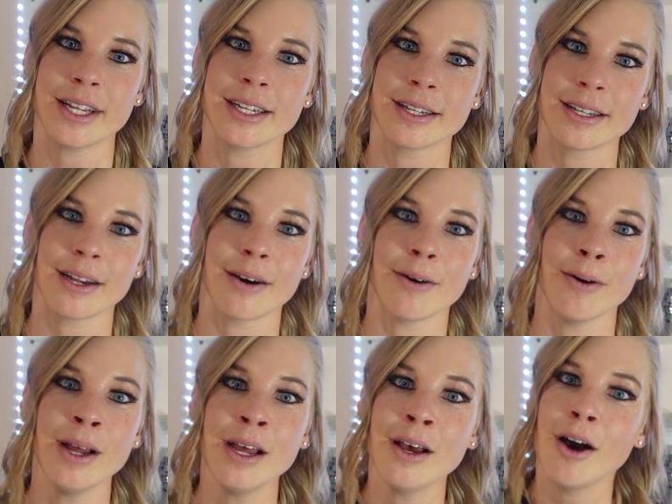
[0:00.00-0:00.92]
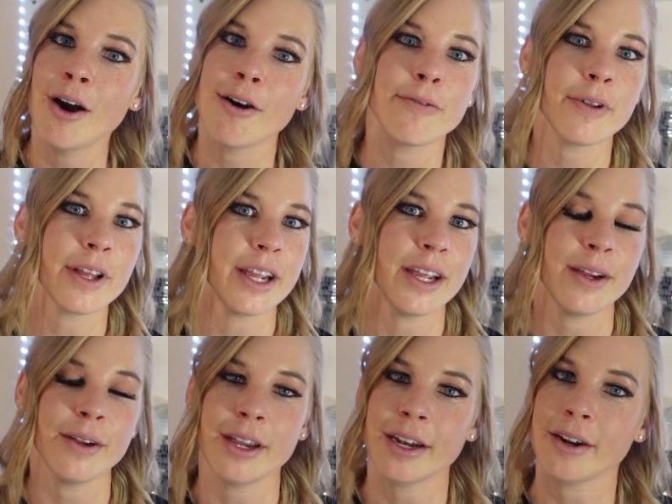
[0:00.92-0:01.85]
And so
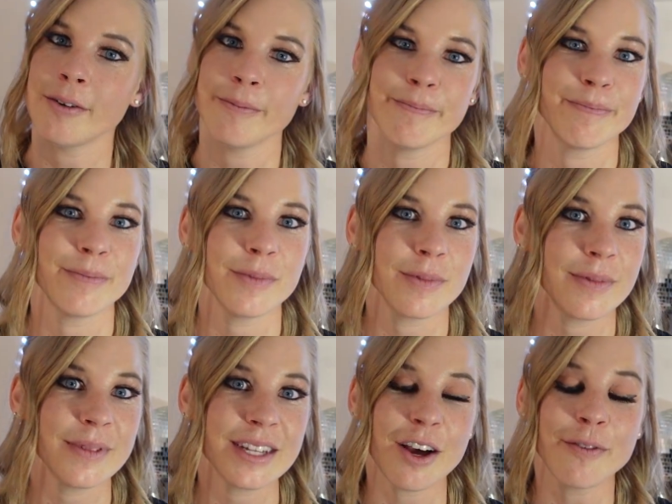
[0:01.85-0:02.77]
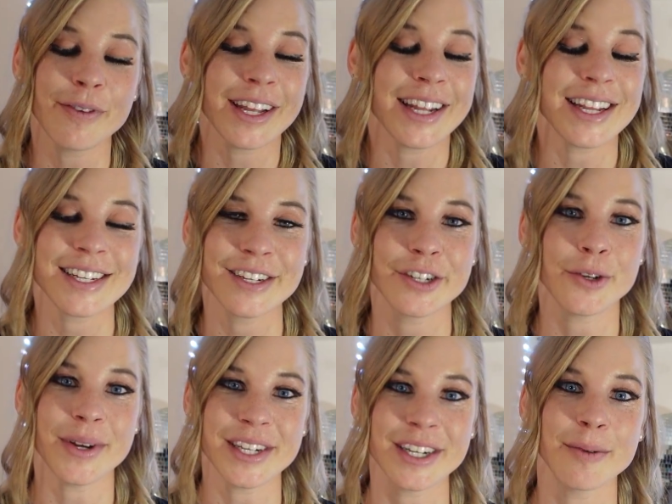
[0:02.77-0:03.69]
hopefully, you know, hopefully the
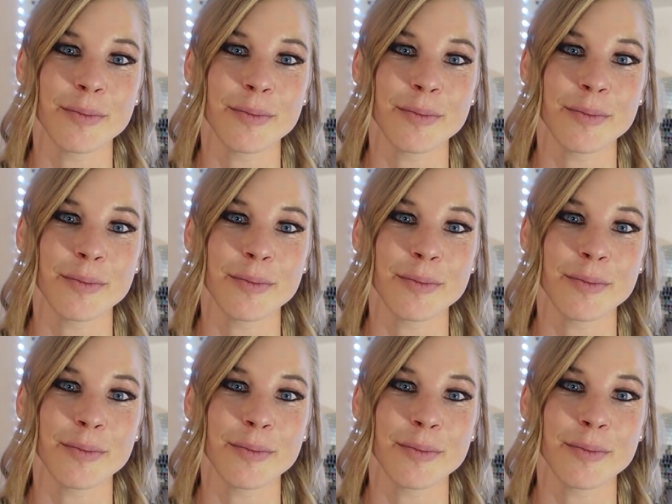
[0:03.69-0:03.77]
situation